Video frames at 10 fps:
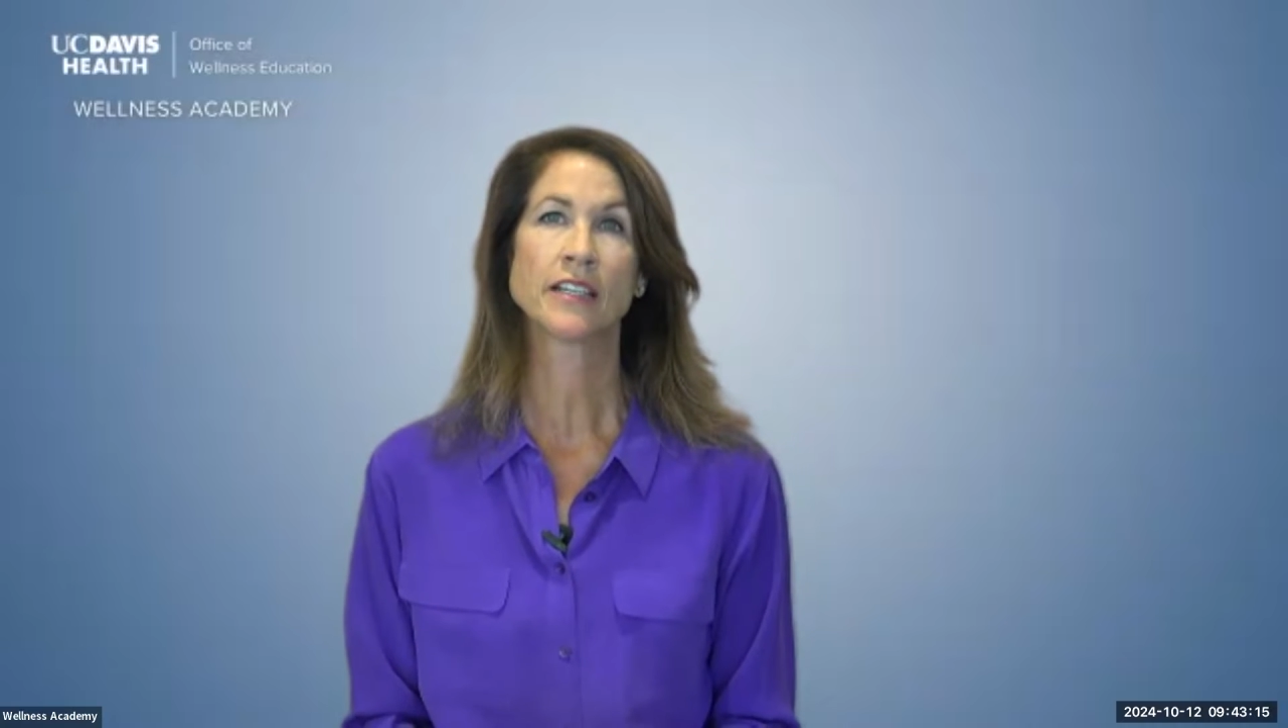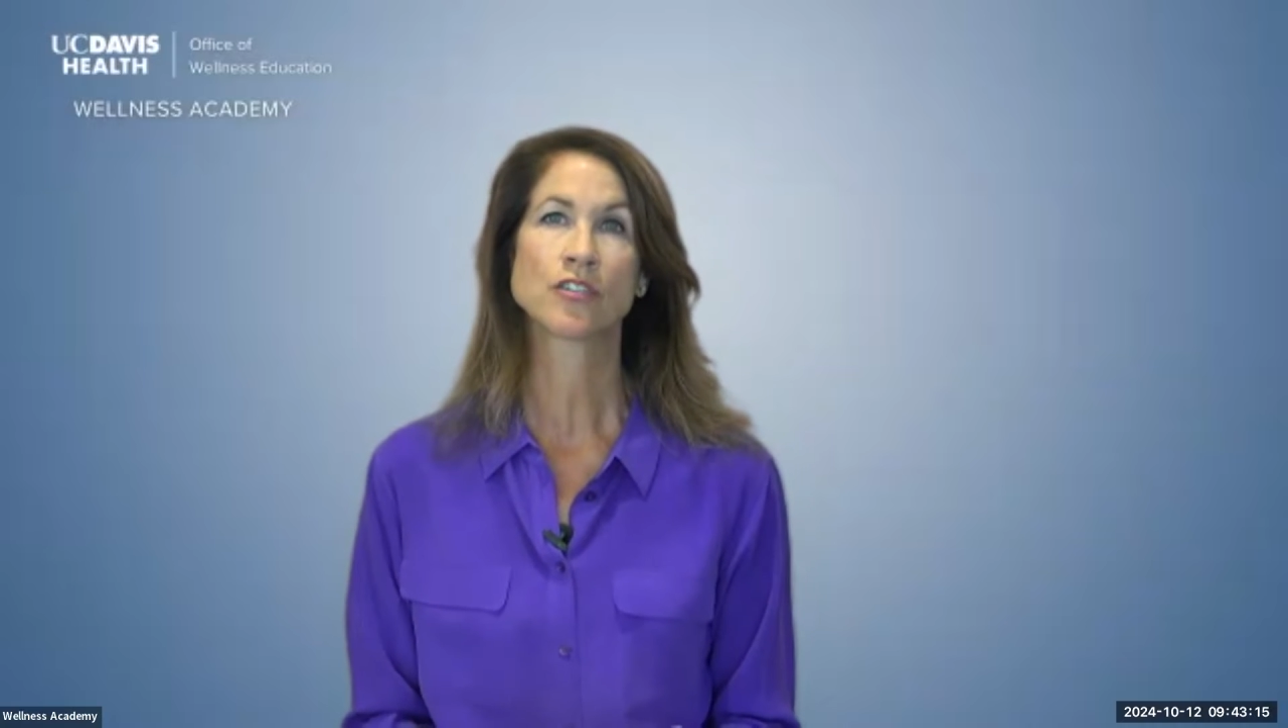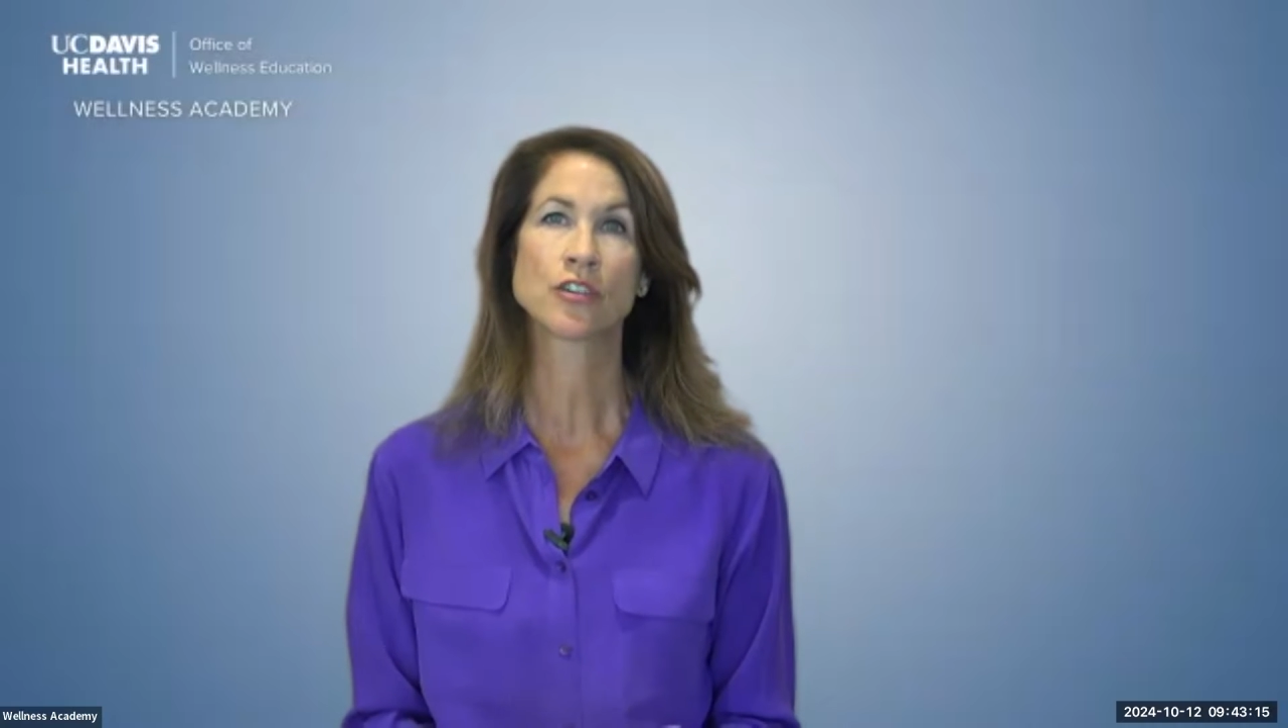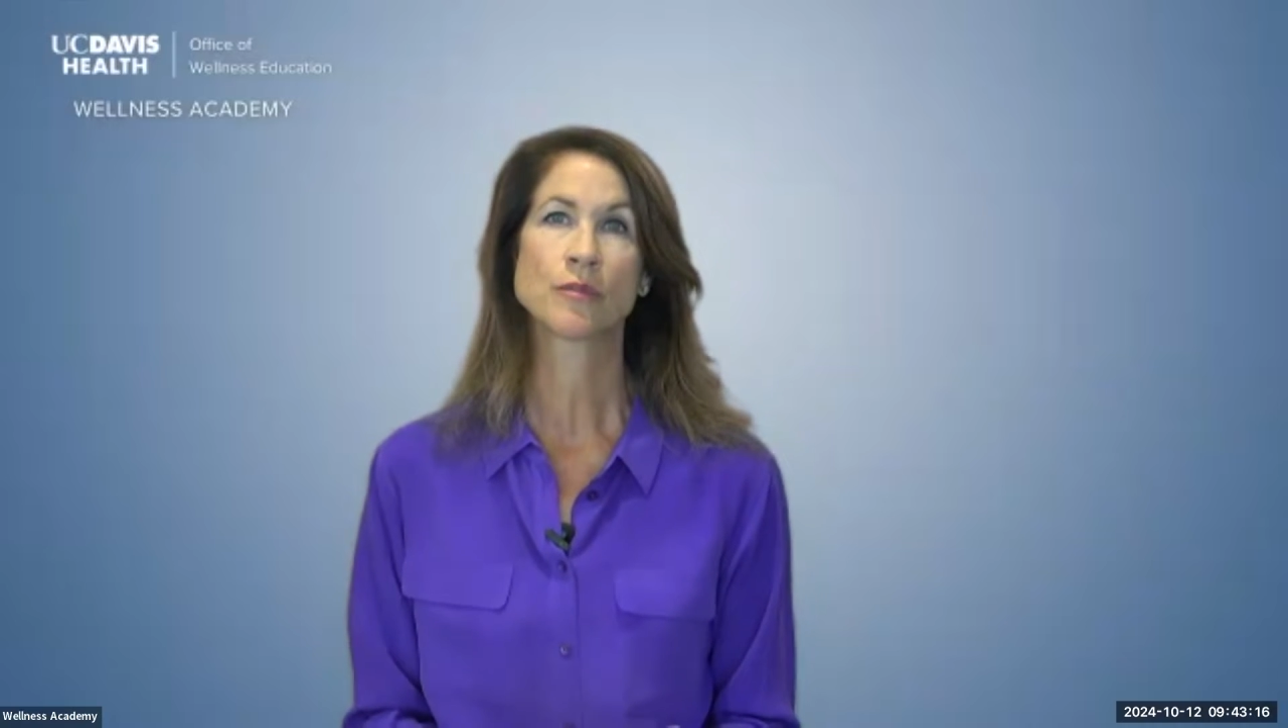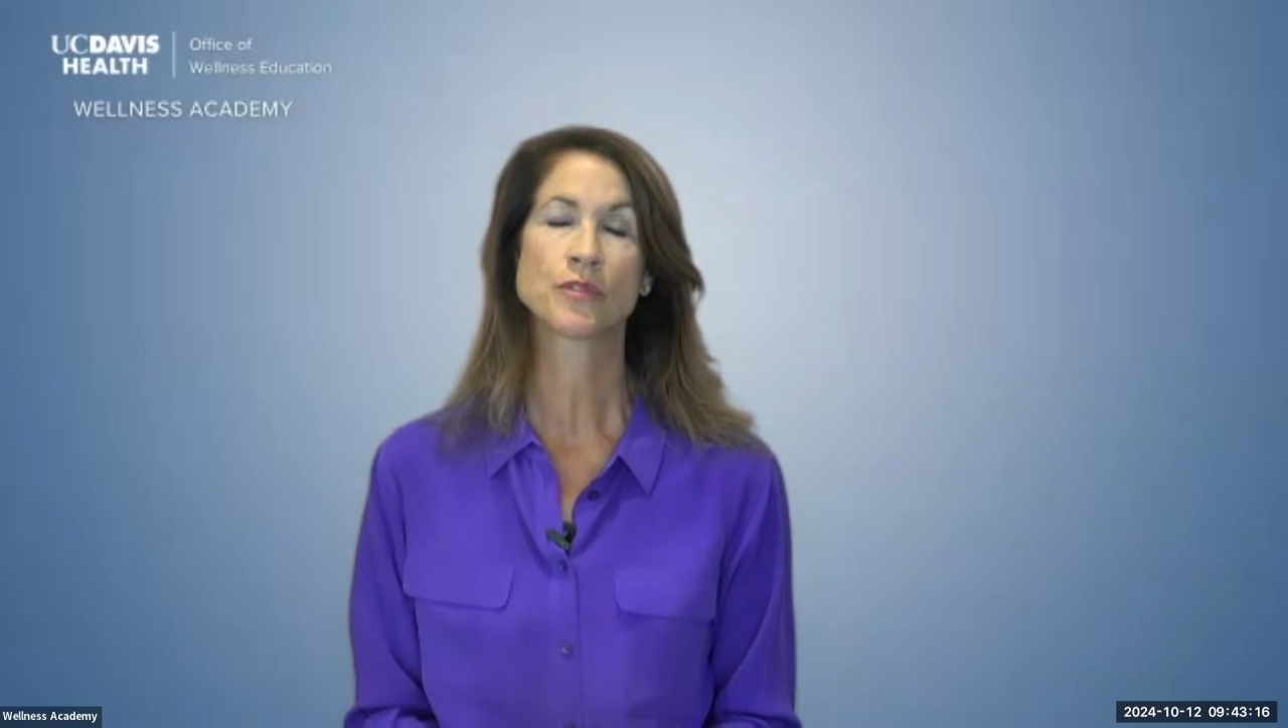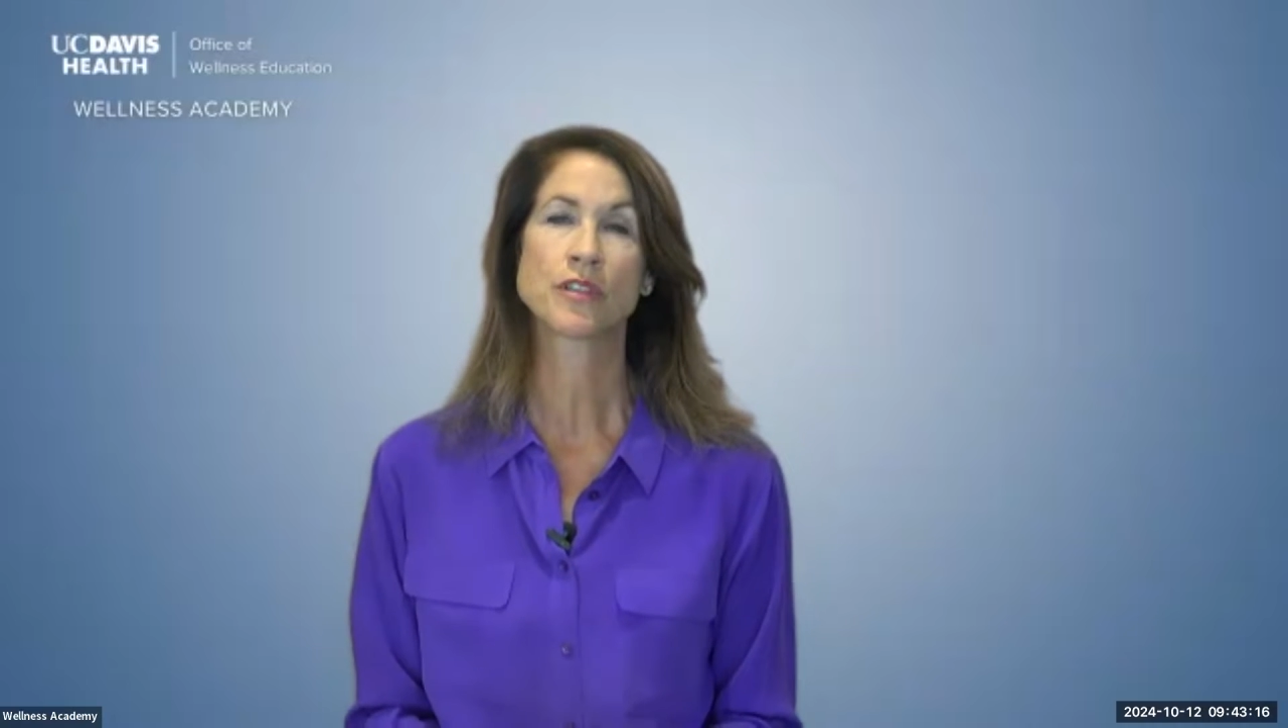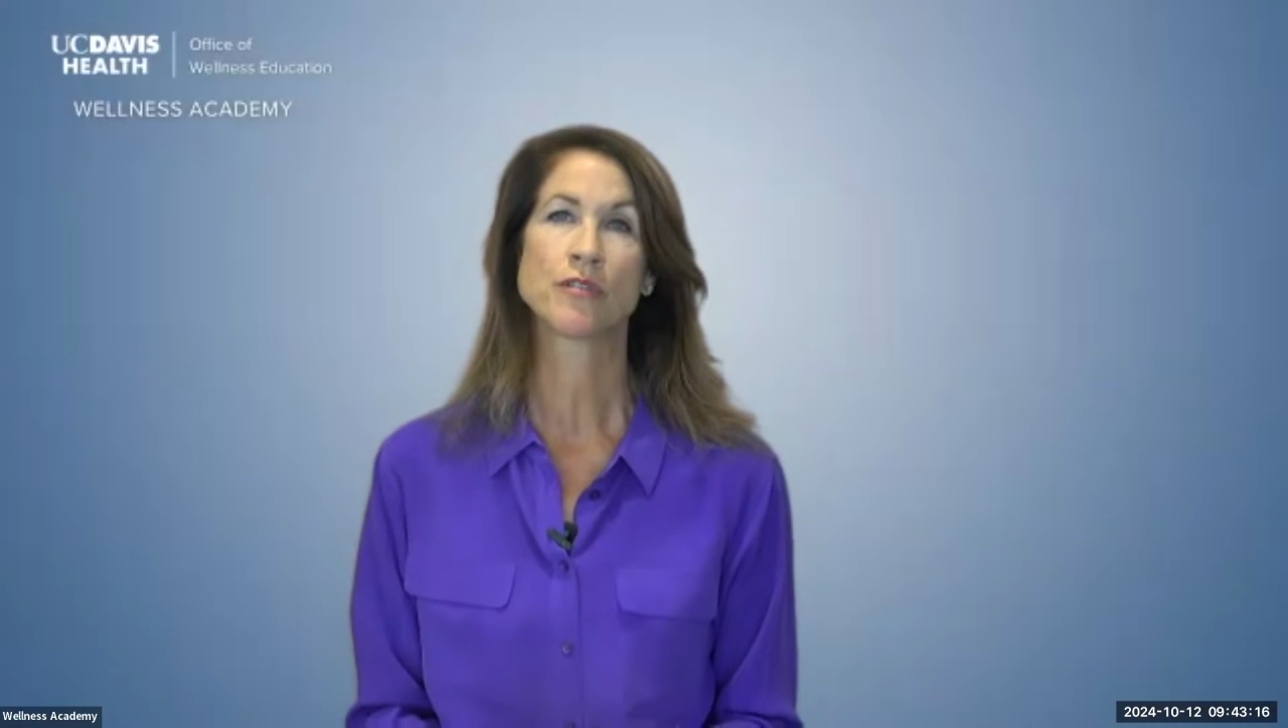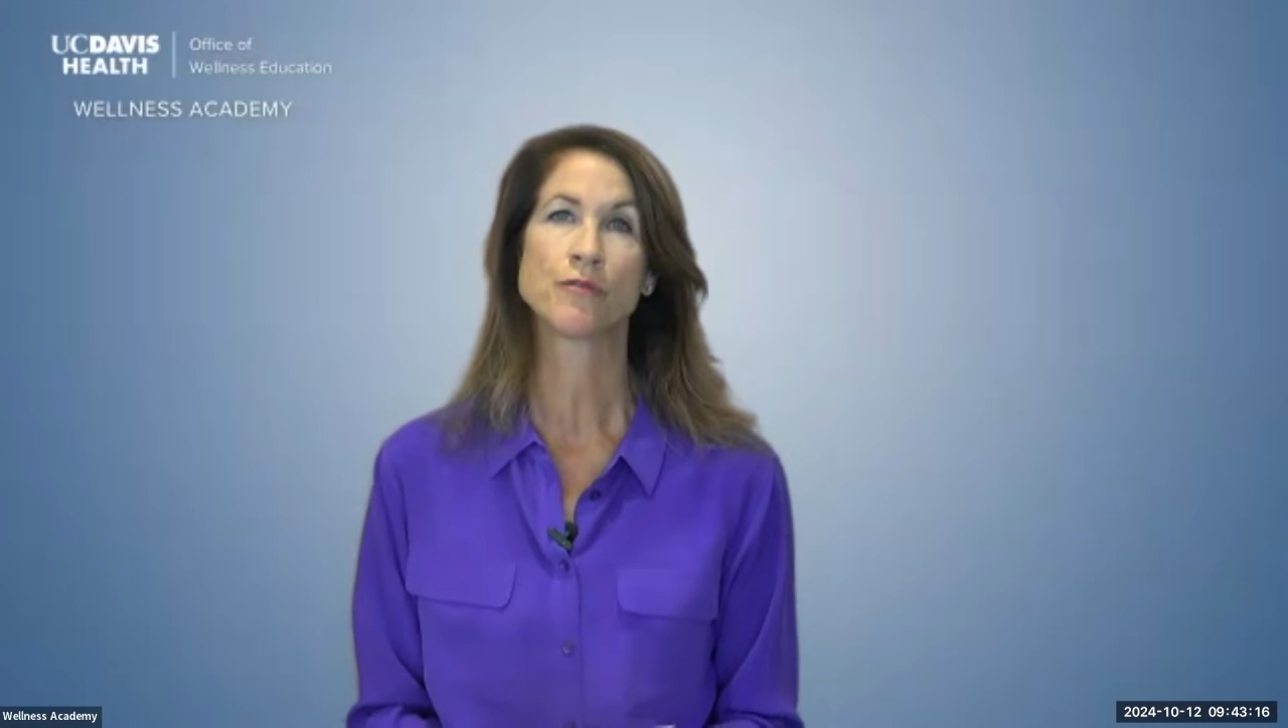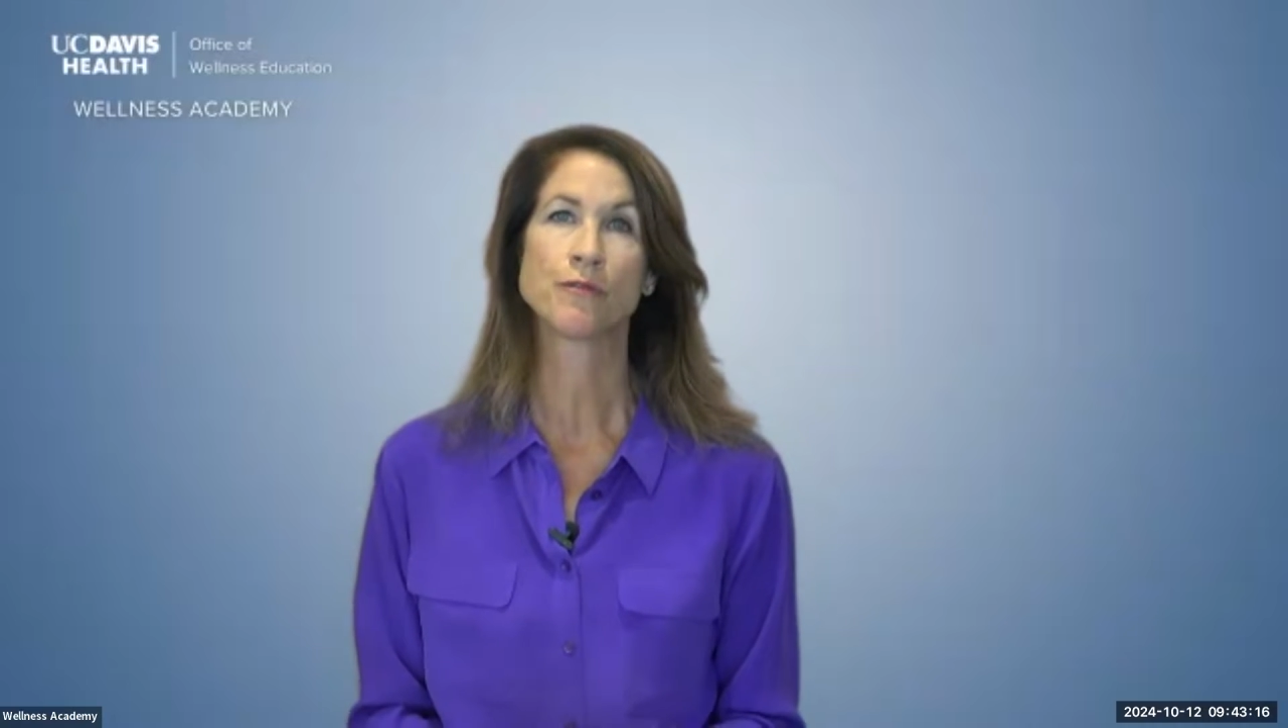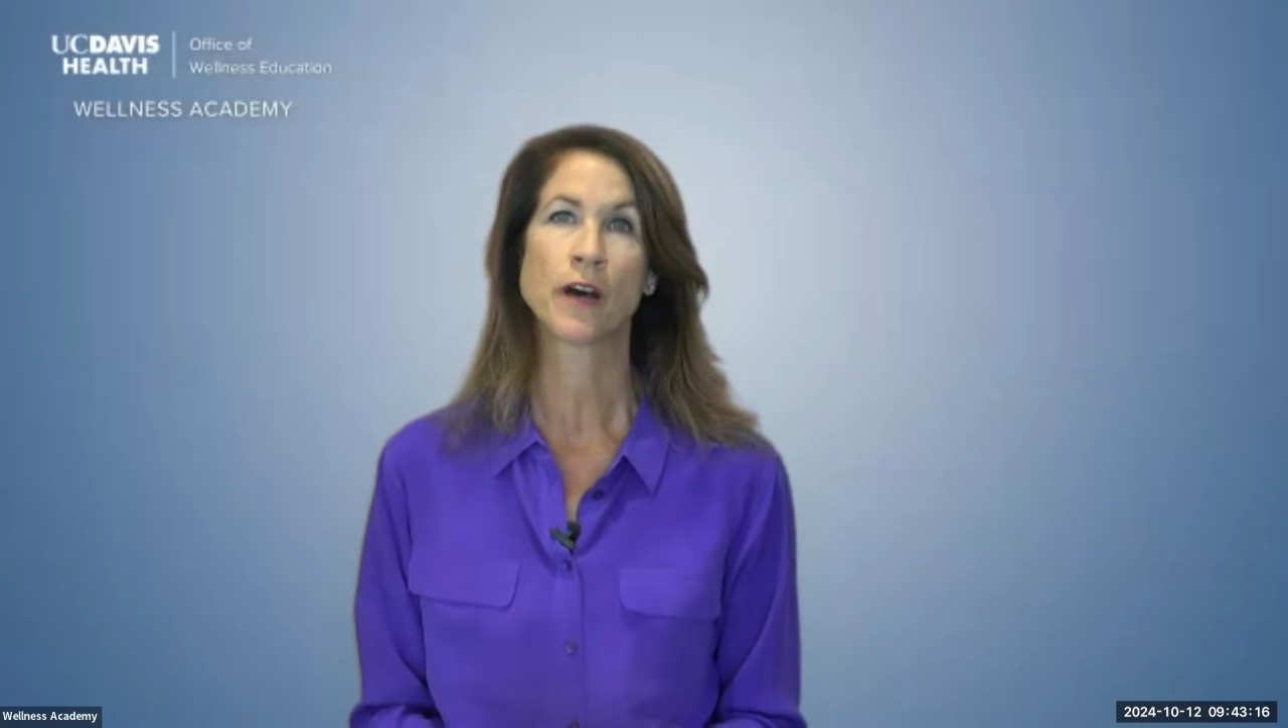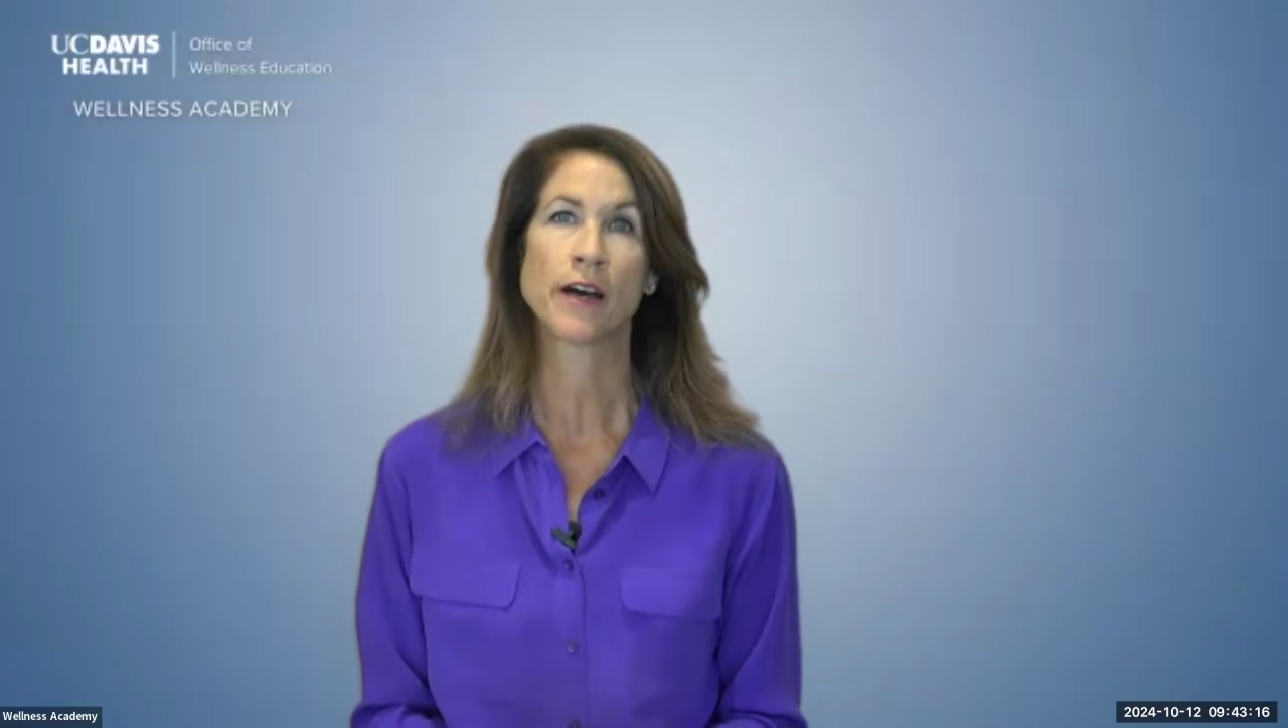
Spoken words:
in terms of